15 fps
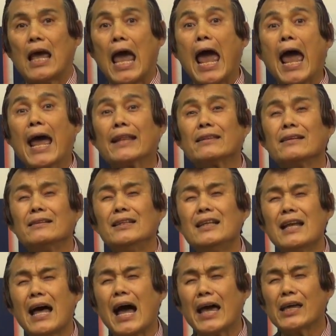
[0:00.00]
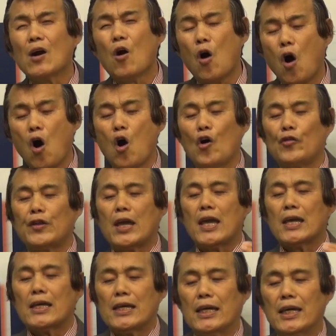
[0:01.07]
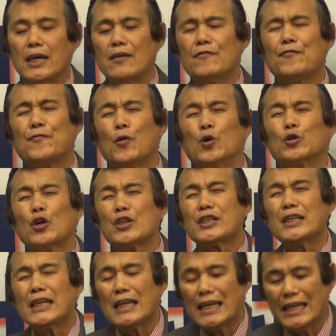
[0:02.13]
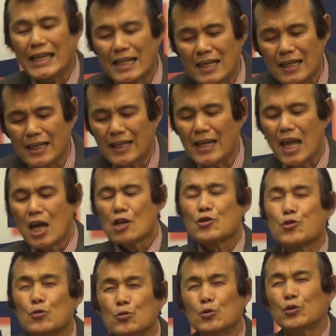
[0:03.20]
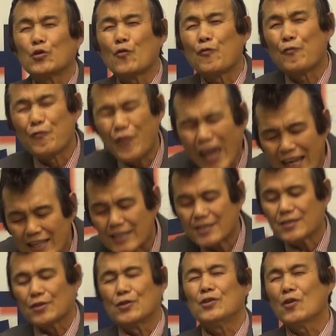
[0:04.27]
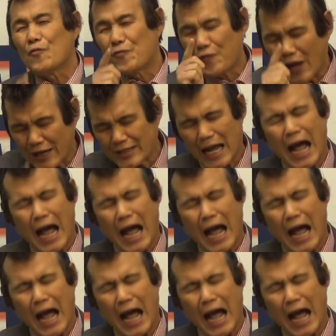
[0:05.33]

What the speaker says: and rely on him for the healing through the faith, your faith.